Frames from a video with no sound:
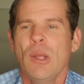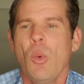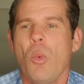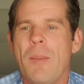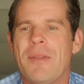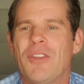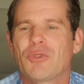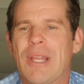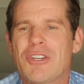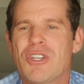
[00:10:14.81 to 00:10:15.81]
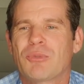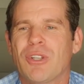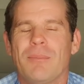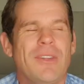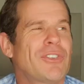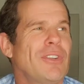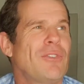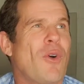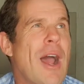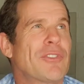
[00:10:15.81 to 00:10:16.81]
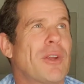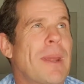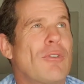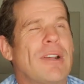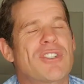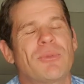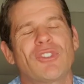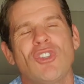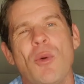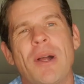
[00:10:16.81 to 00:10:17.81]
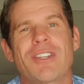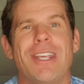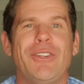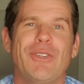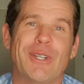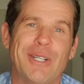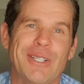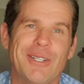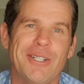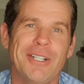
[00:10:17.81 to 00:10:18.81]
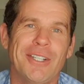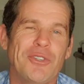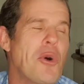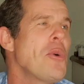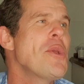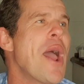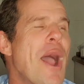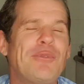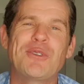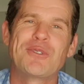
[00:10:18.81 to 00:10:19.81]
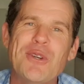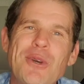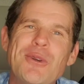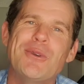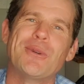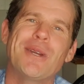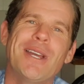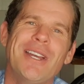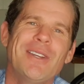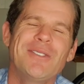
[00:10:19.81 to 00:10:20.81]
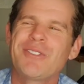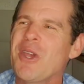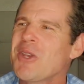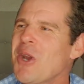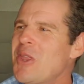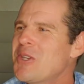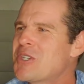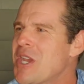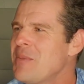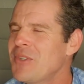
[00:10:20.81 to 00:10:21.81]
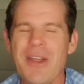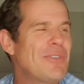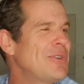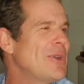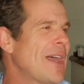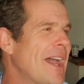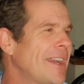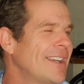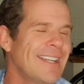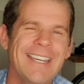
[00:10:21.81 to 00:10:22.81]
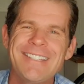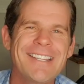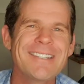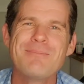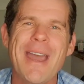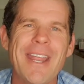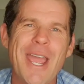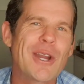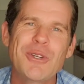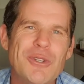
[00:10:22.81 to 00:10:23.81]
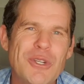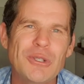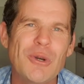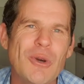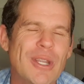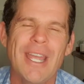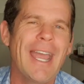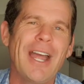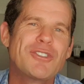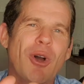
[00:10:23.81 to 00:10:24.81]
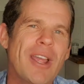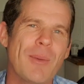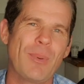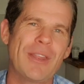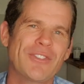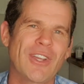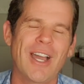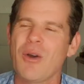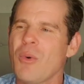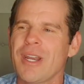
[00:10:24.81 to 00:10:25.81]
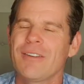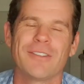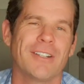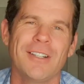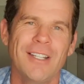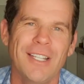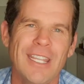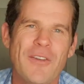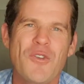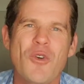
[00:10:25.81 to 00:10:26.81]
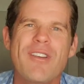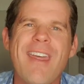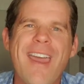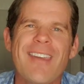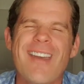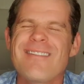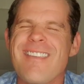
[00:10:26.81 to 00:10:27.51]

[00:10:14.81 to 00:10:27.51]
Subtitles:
Women, this advice is going to make your relationship so much easier, all right? It's all you have to do. Don't go to the gym. Don't have to do that. It doesn't matter how good you look, how tight your buns are, or whatever. If you're a nagger,